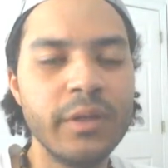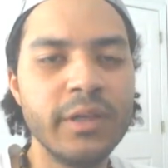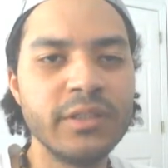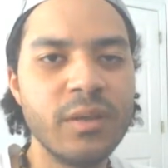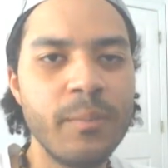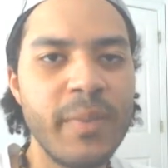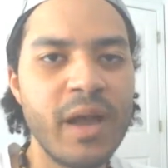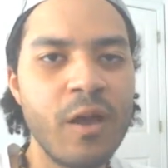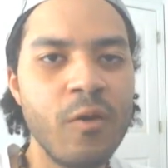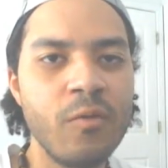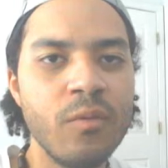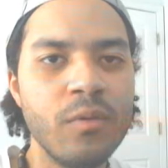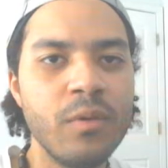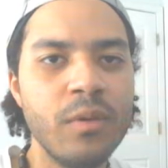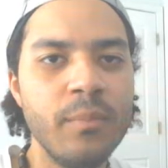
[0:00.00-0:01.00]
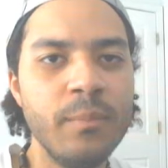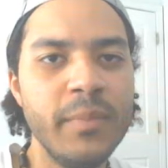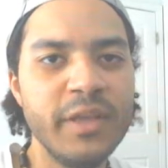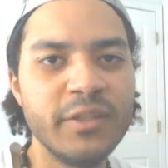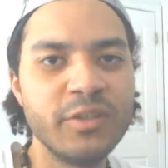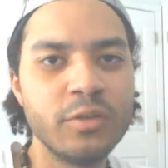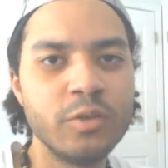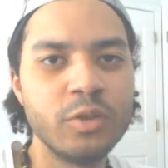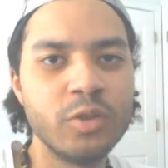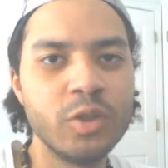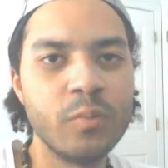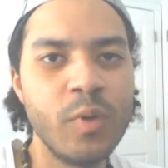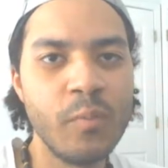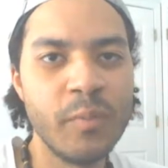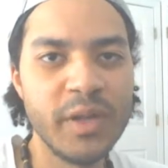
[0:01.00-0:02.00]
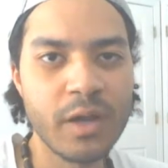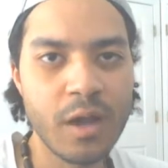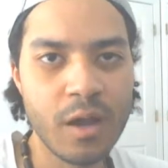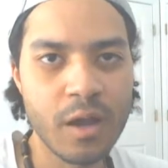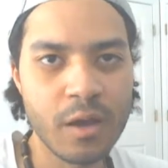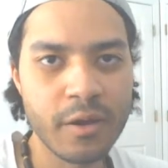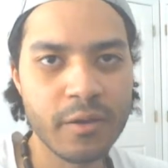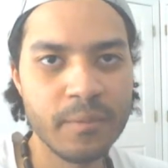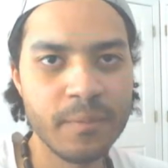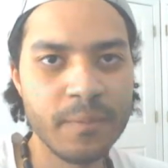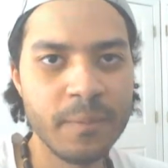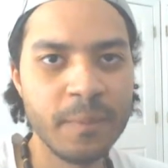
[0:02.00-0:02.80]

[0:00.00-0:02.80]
is about Miss Tomomi Kahara,